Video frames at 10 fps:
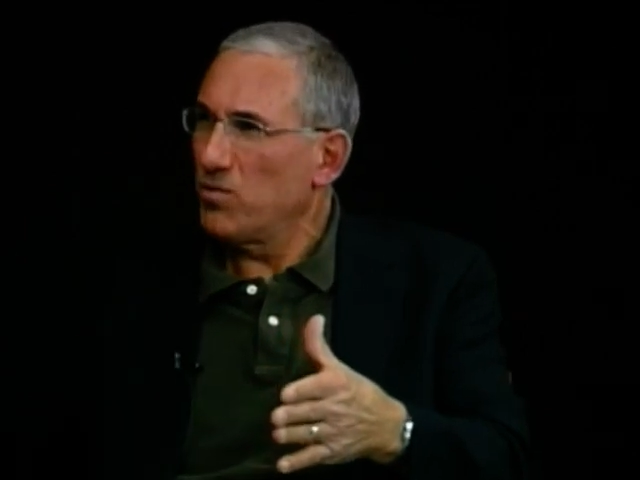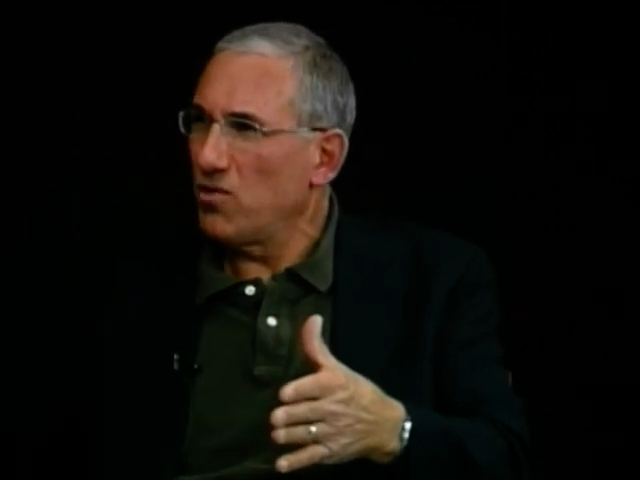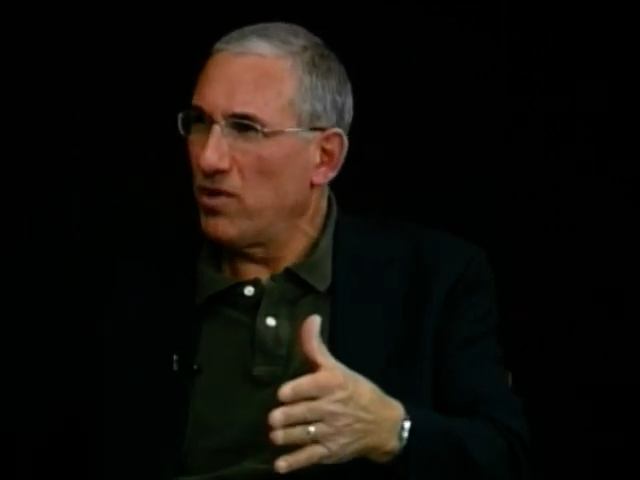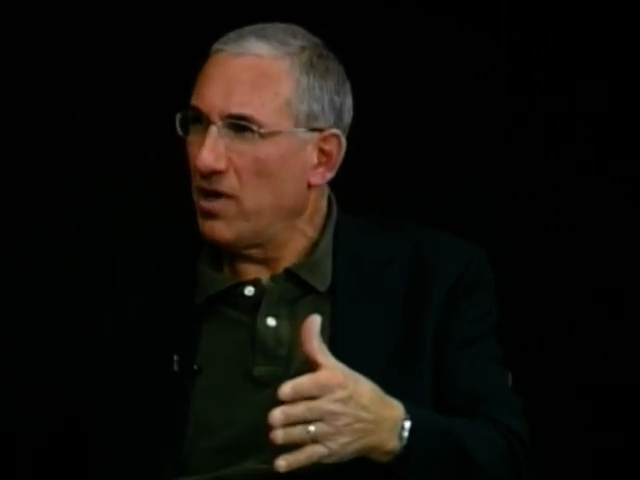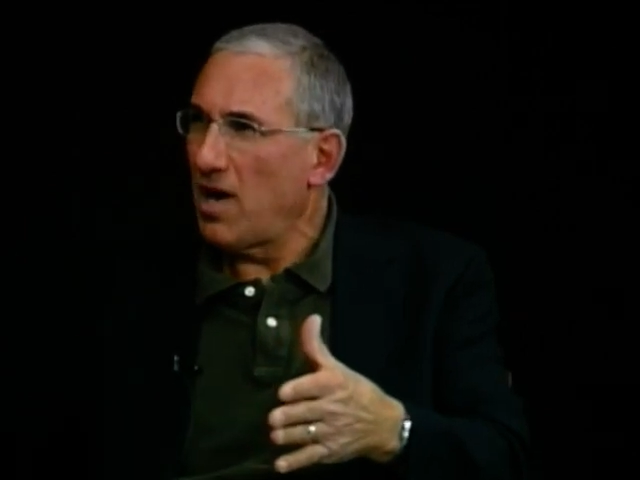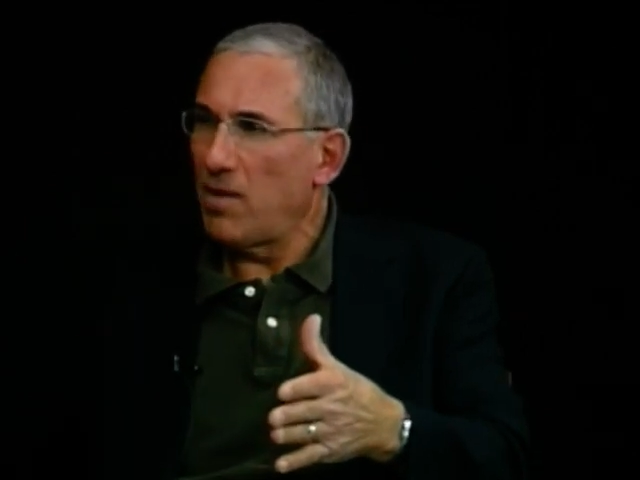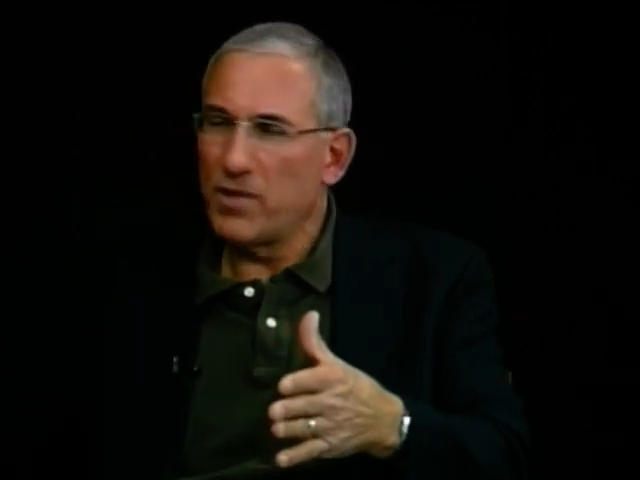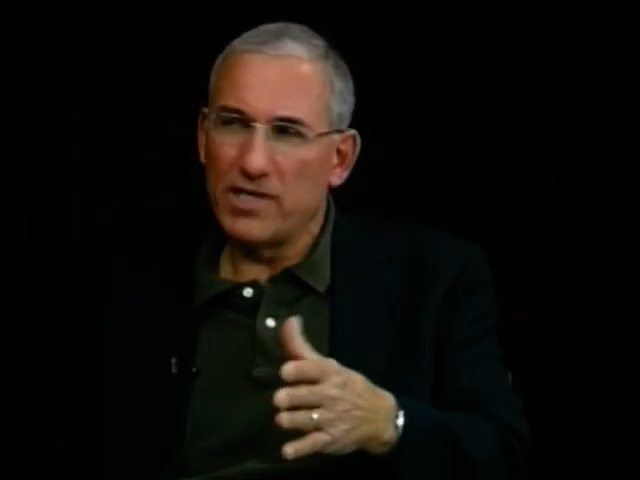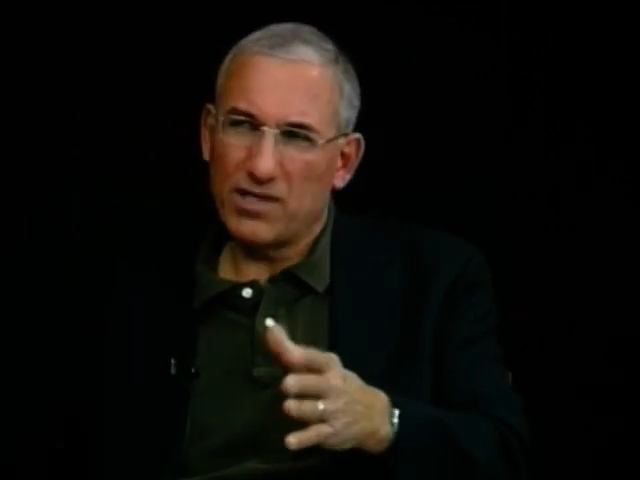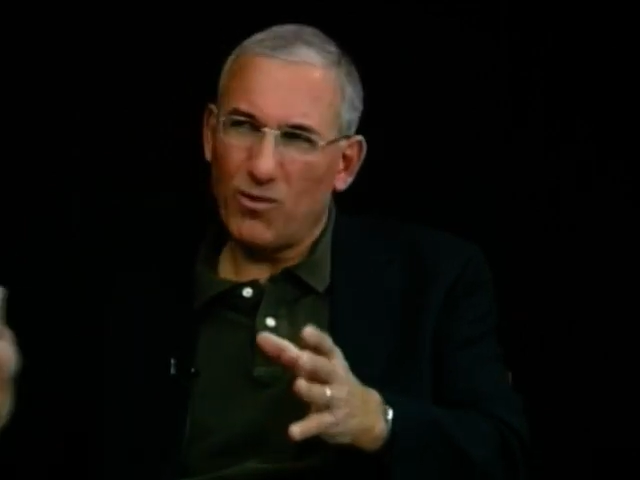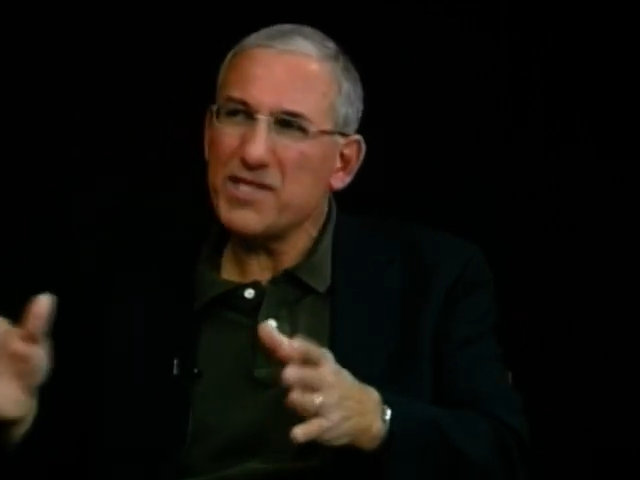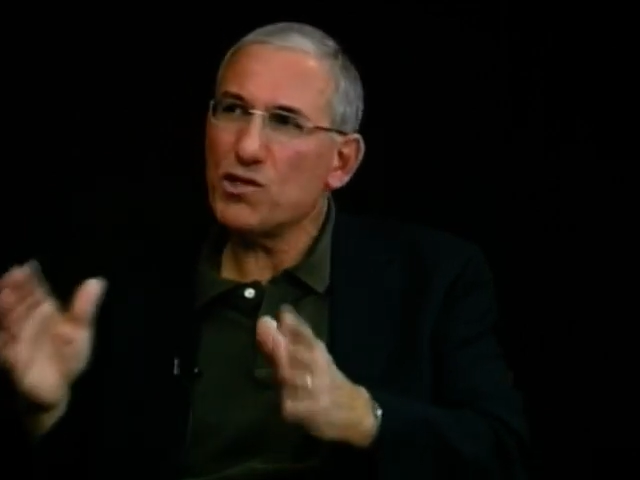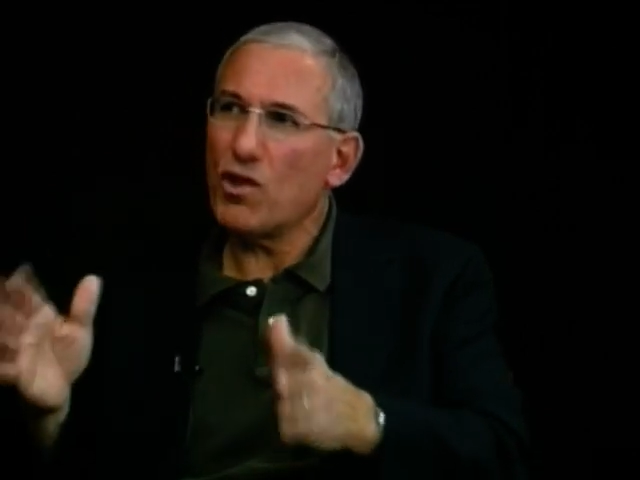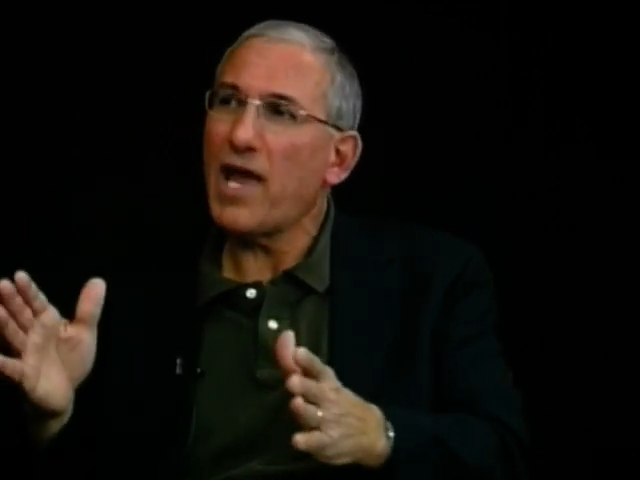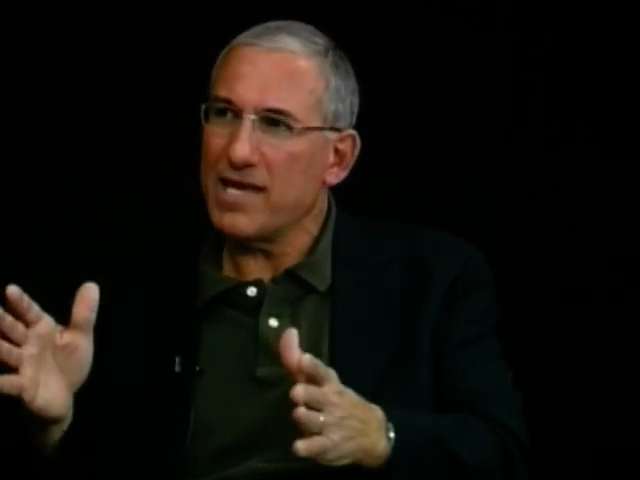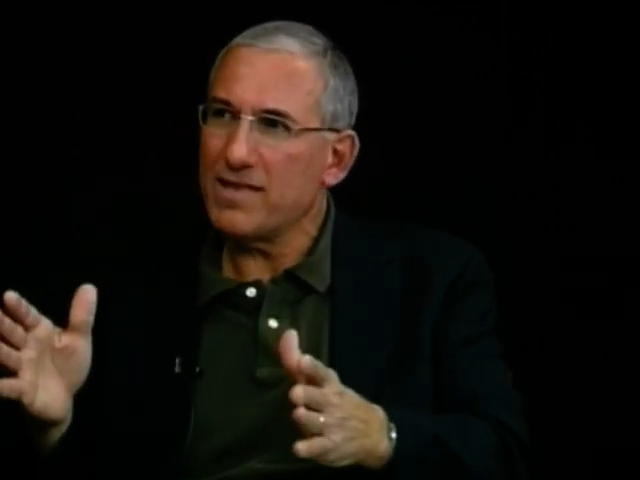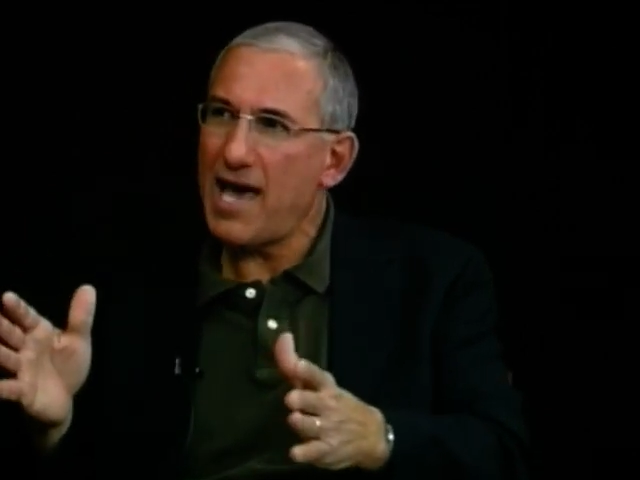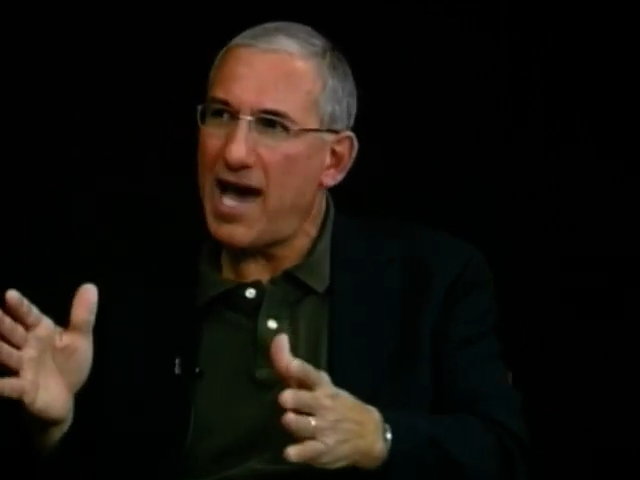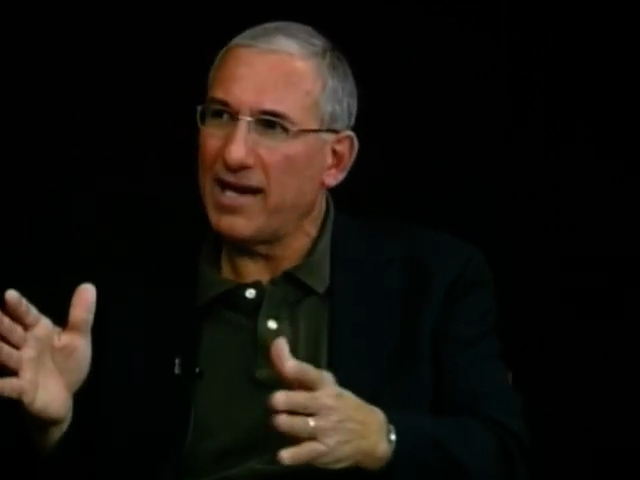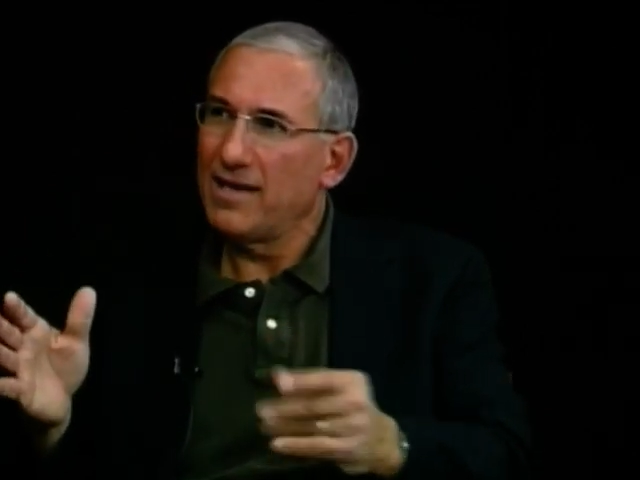Court nominees. It wasn't like
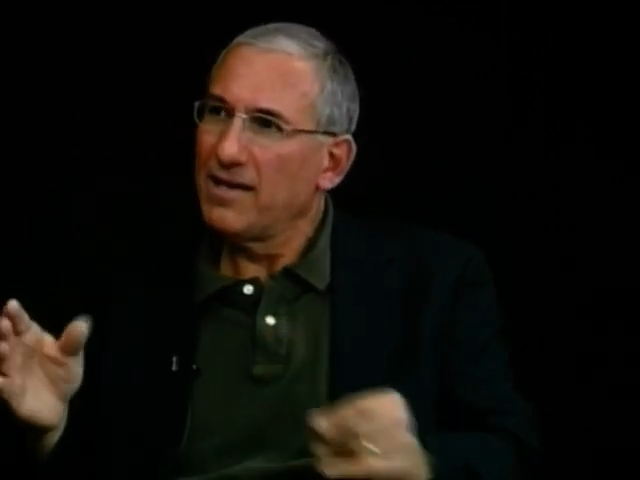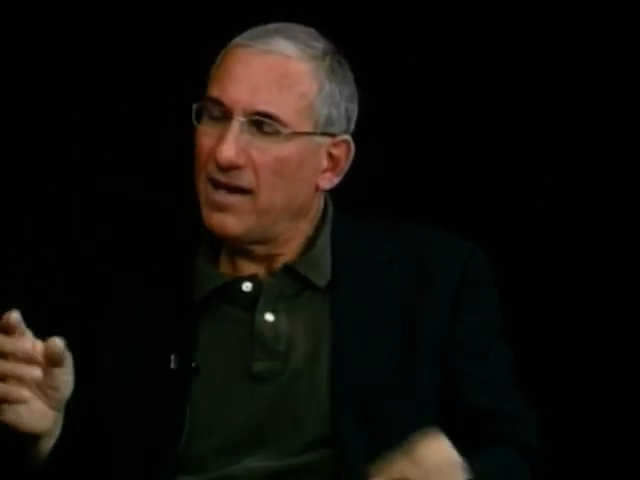that.